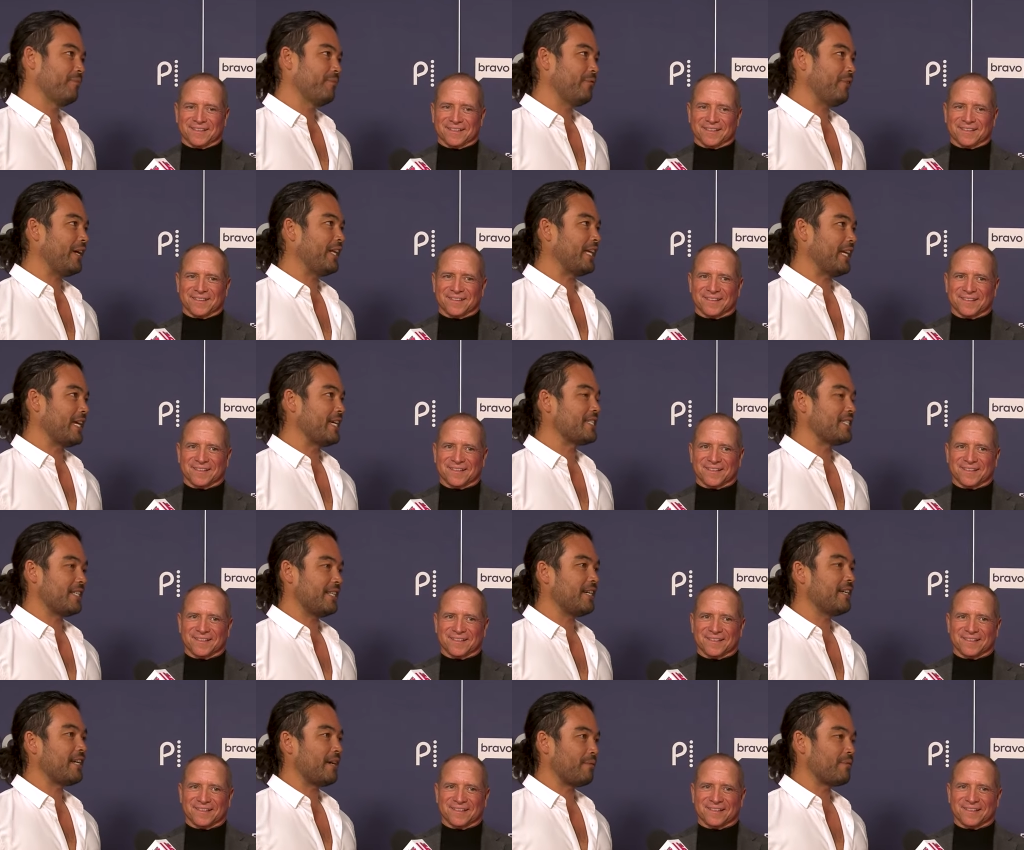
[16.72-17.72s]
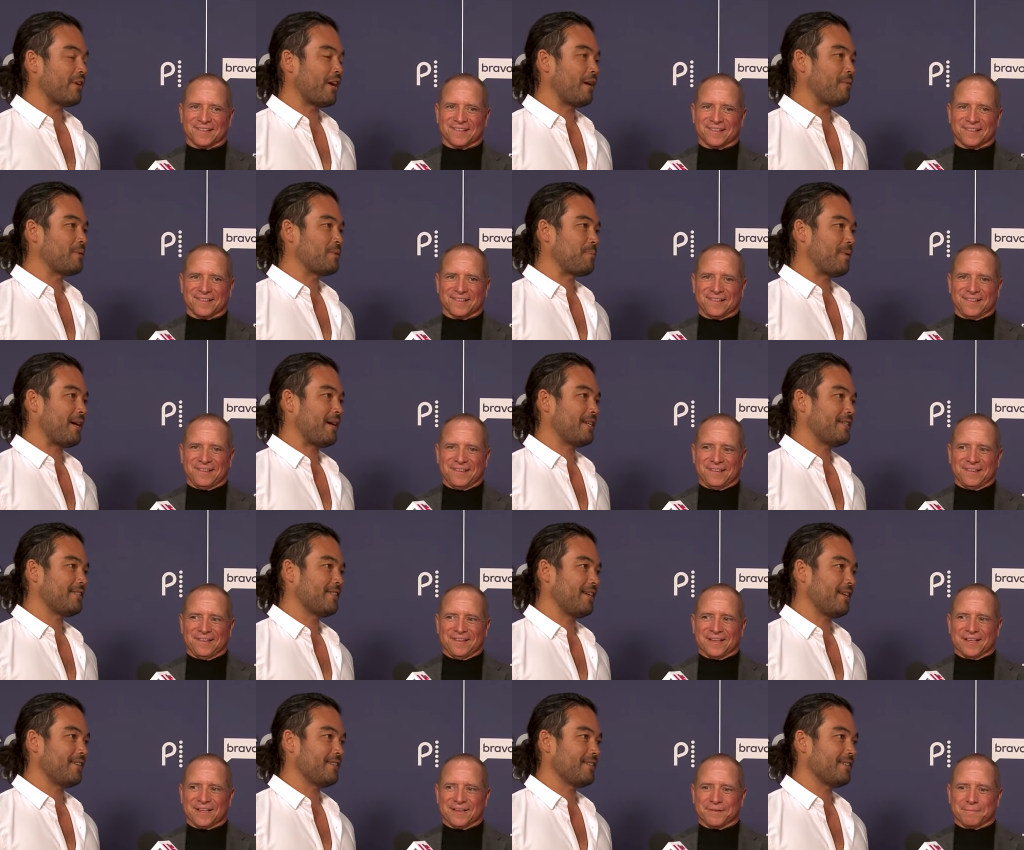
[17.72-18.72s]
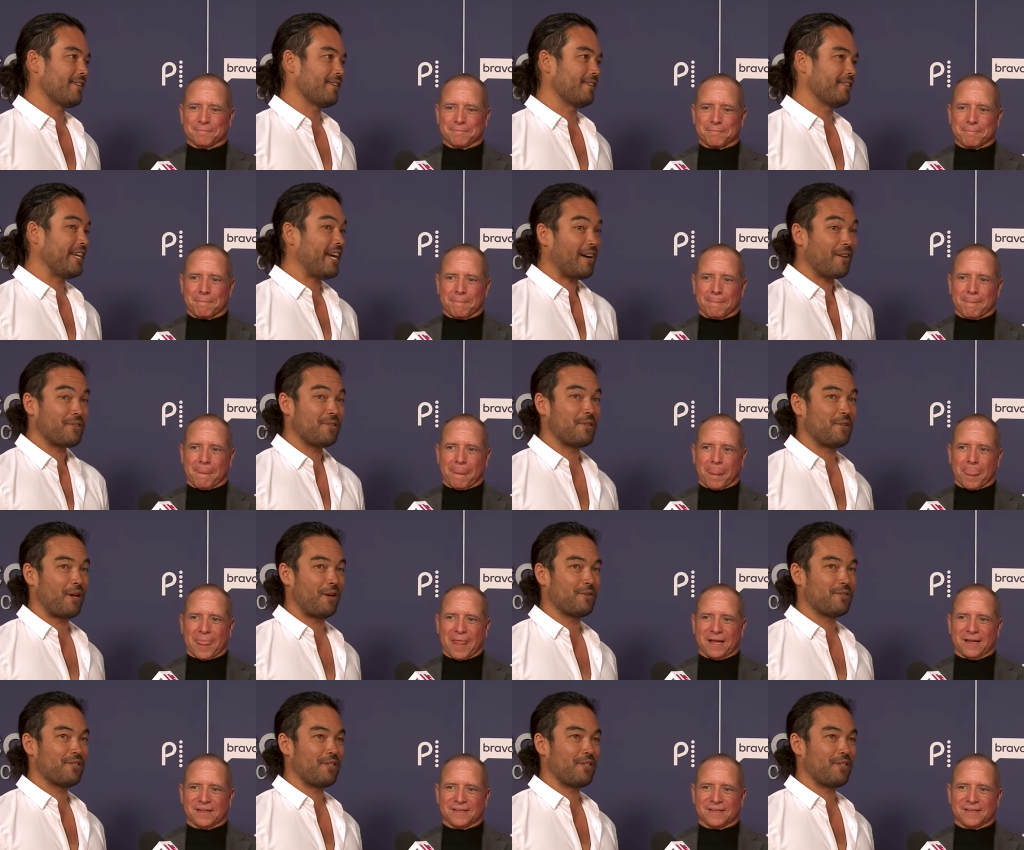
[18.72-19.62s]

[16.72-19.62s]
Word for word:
Speaker 1: fairly easily. Enough time's passed now, so yeah, I was, I was